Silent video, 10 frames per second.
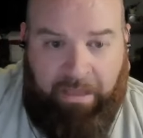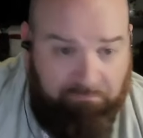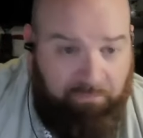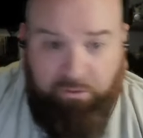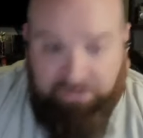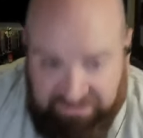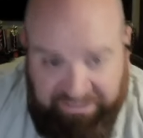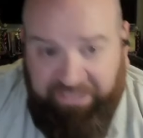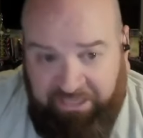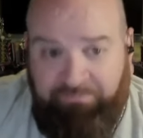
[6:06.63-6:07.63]
On
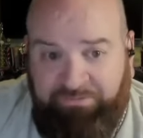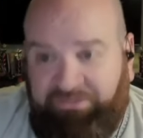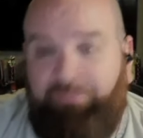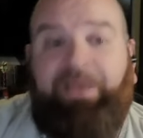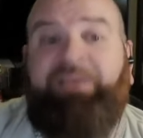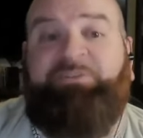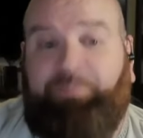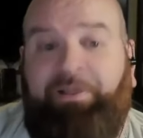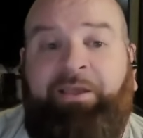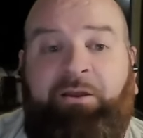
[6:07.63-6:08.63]
most teams, the
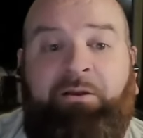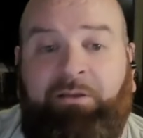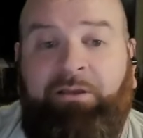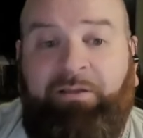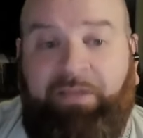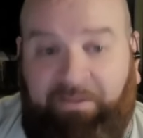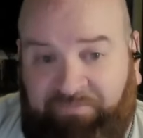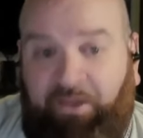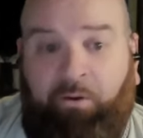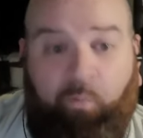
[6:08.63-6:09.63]
best player,
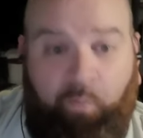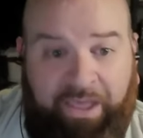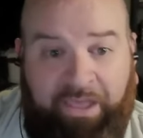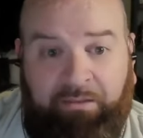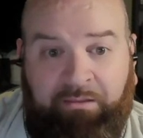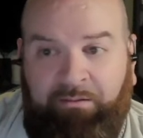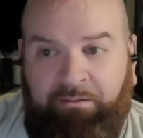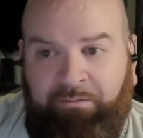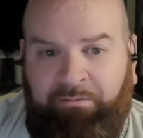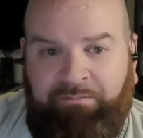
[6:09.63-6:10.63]
if they're a wing,
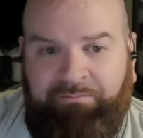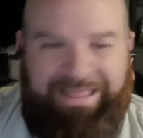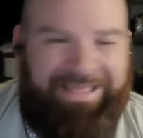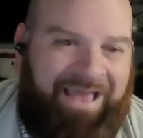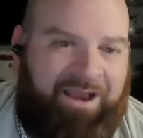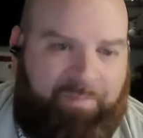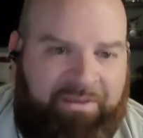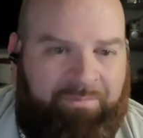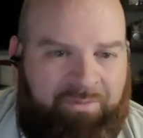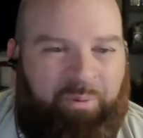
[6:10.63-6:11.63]
they kind of
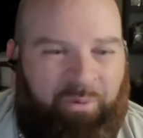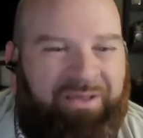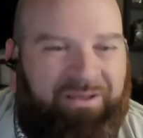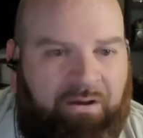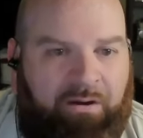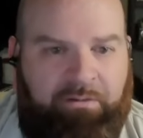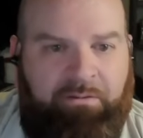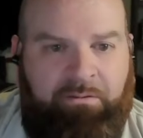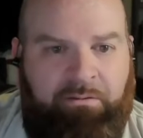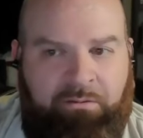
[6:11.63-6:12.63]
become the point
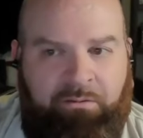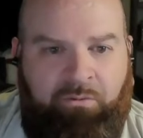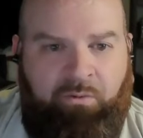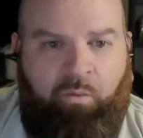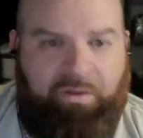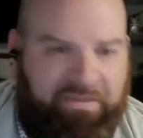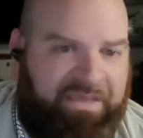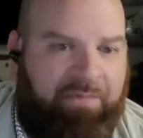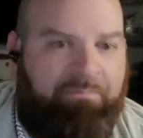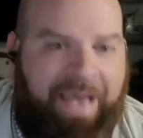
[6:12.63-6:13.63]
guard when the
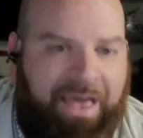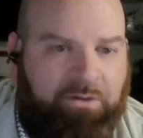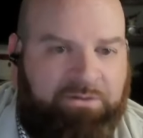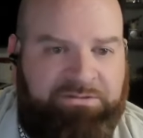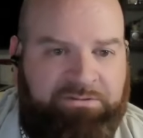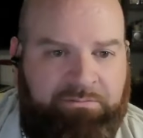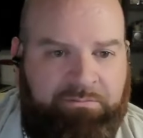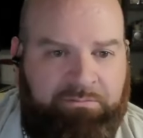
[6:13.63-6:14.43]
game matters.